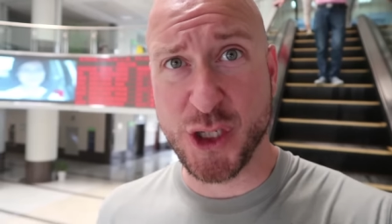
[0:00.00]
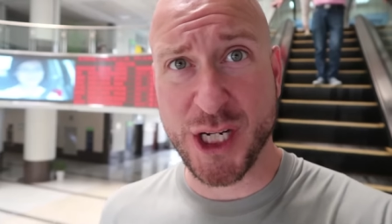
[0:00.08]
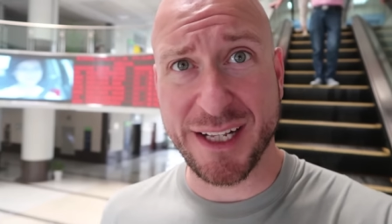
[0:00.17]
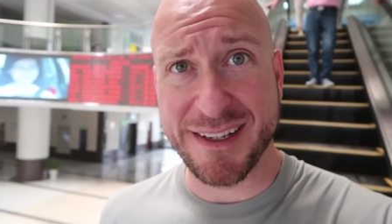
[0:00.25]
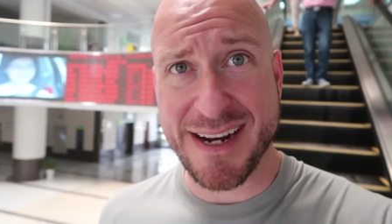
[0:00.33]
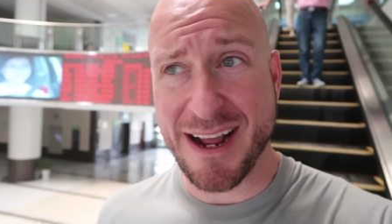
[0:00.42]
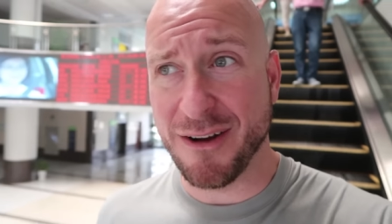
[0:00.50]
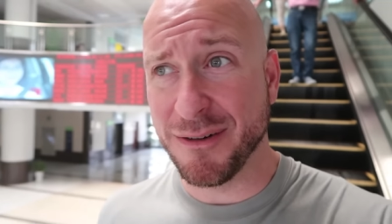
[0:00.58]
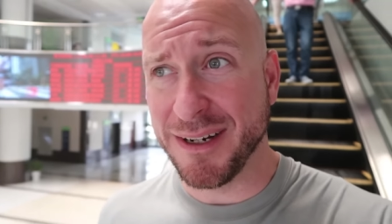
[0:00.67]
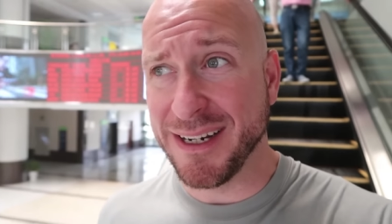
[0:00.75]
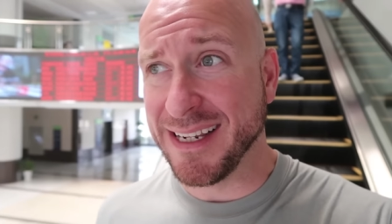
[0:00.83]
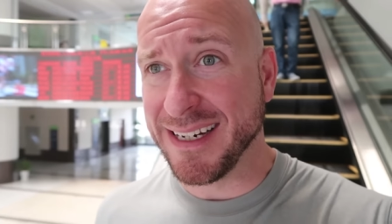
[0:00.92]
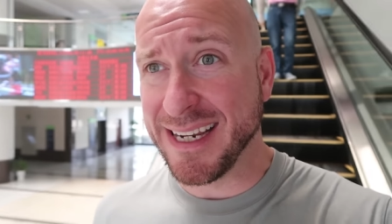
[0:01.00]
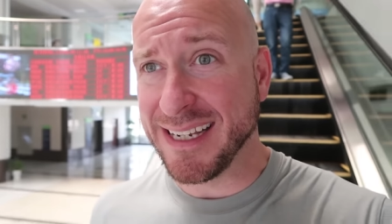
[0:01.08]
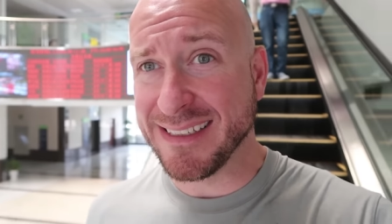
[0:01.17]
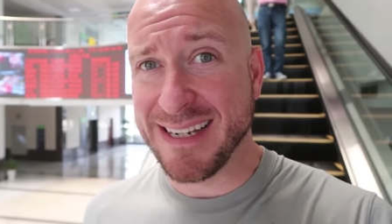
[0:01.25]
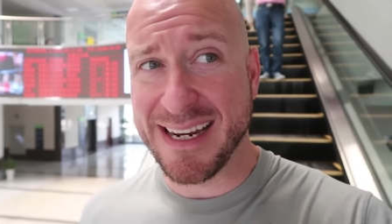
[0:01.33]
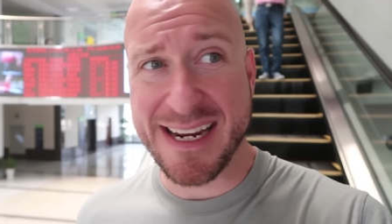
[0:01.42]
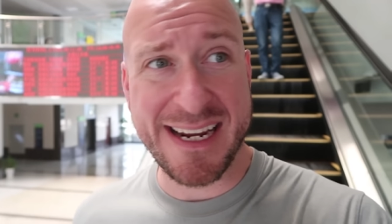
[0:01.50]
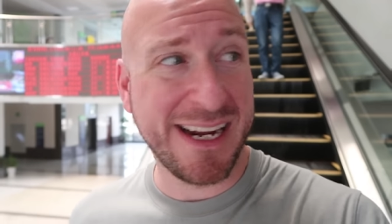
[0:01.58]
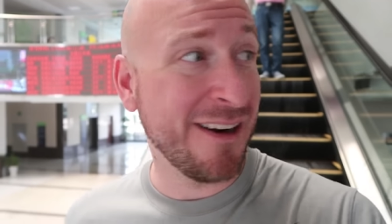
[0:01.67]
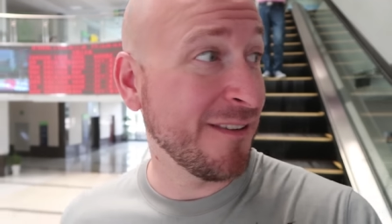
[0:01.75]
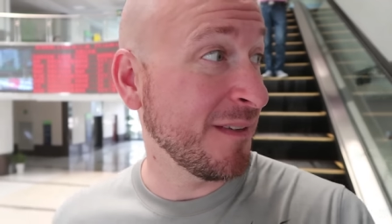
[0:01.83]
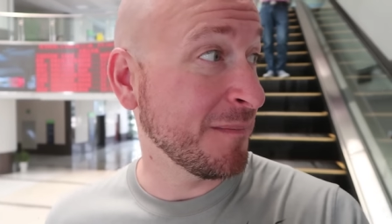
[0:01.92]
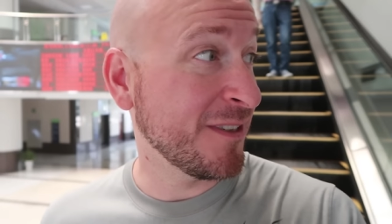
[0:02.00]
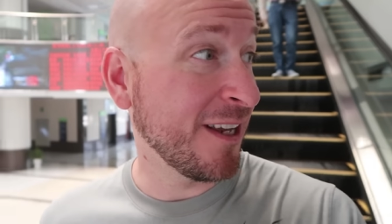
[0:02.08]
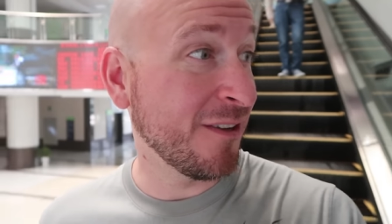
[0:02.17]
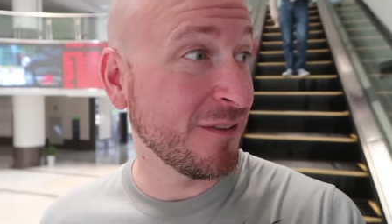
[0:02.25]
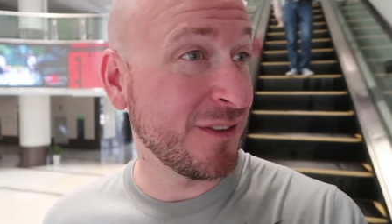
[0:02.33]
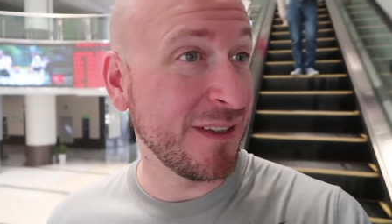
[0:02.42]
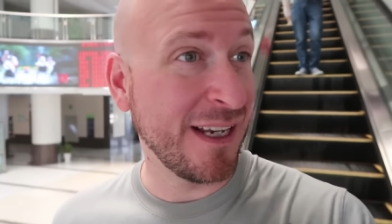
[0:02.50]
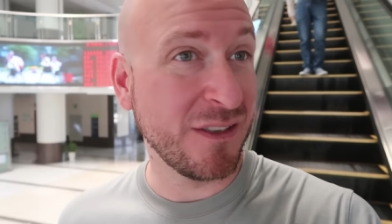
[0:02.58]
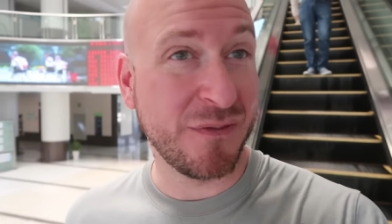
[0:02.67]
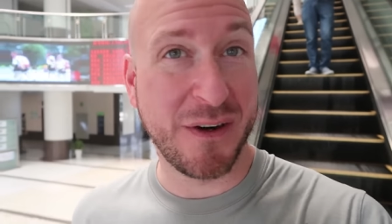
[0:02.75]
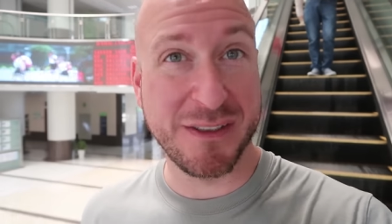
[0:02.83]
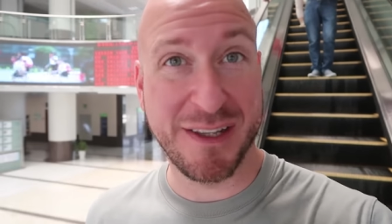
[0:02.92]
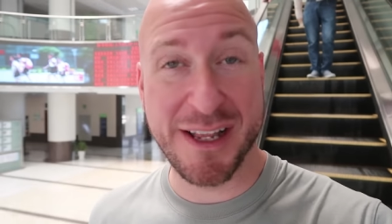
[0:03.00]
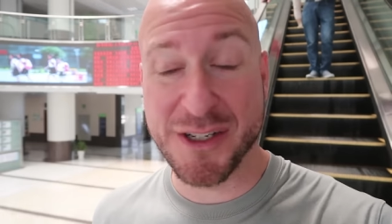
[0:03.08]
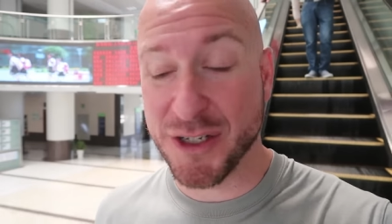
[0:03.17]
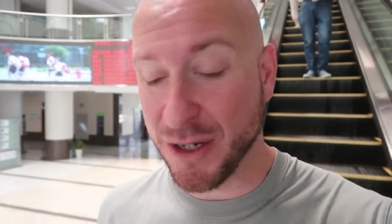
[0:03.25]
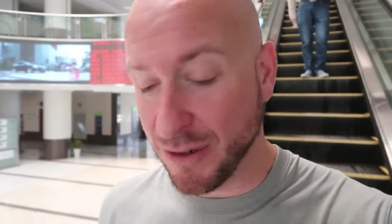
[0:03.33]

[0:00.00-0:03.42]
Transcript: chilling out and taking care of themselves as far as lunch